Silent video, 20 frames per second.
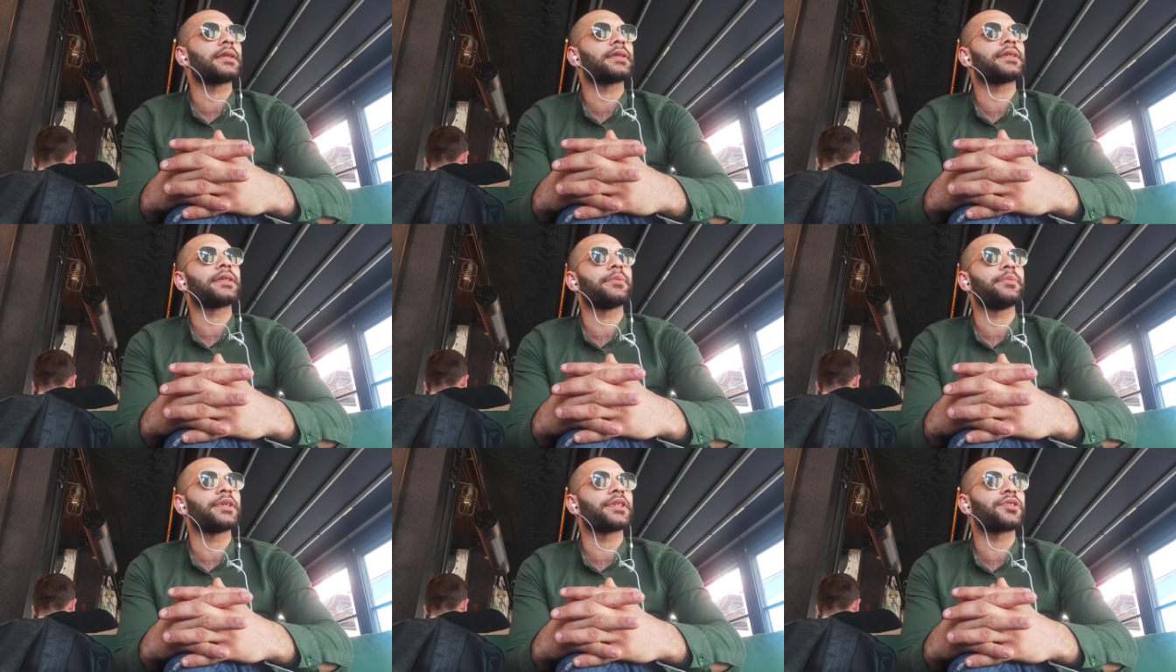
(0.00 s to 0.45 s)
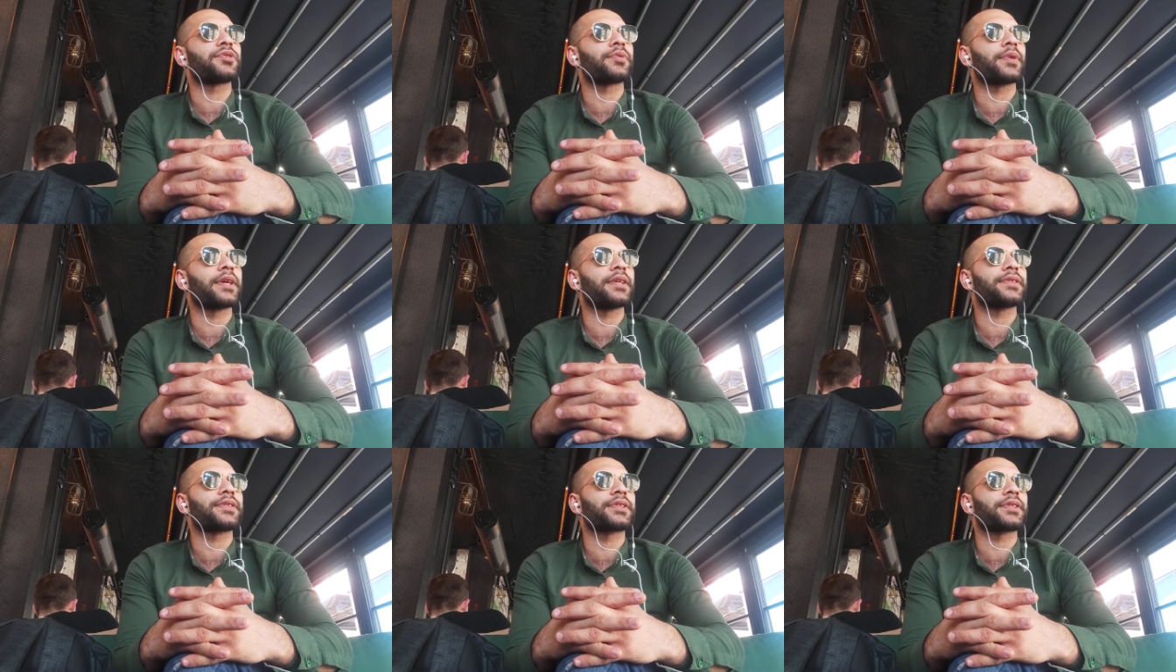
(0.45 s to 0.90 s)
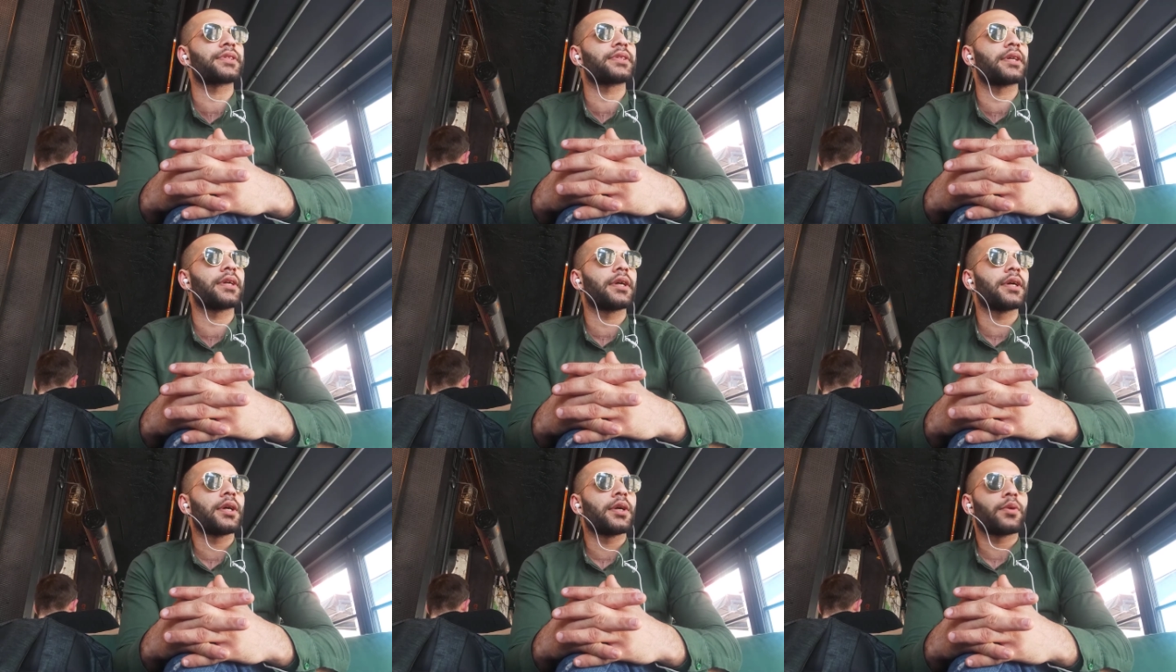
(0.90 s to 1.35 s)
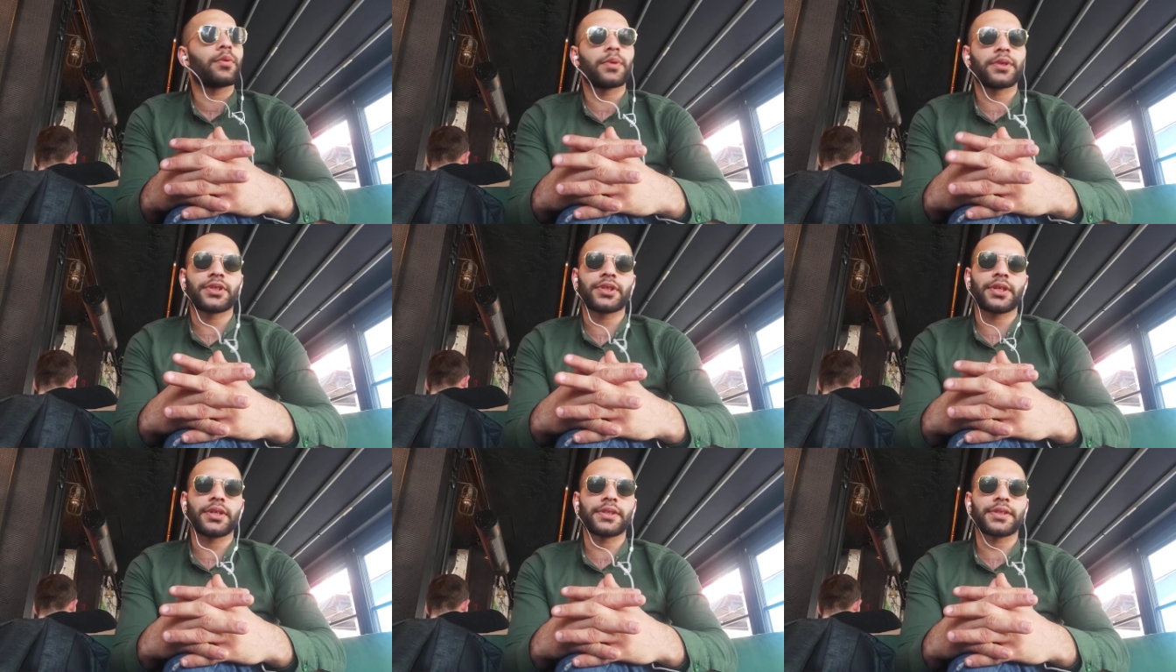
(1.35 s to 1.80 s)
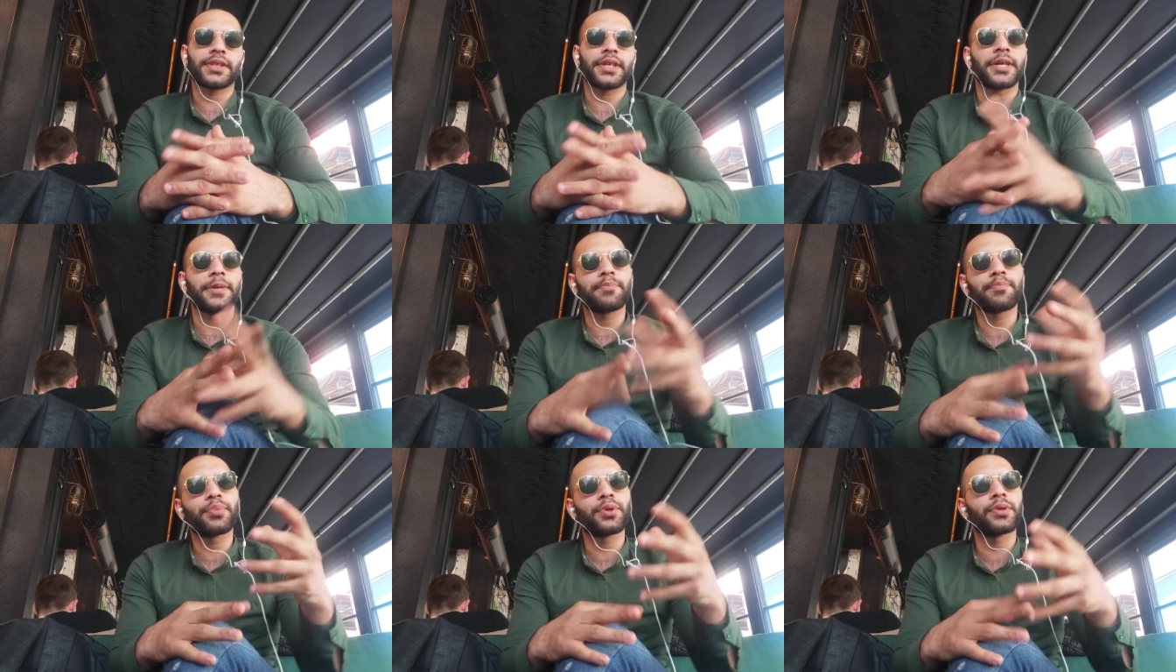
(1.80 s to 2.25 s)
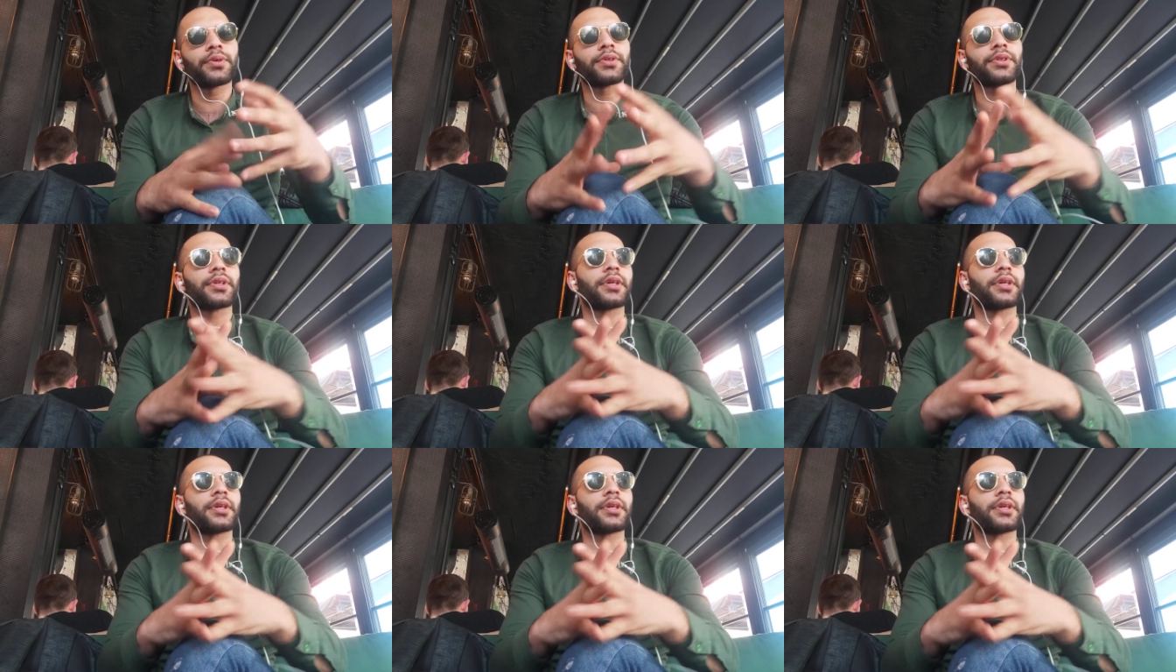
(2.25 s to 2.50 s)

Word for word: dendrites, which is input,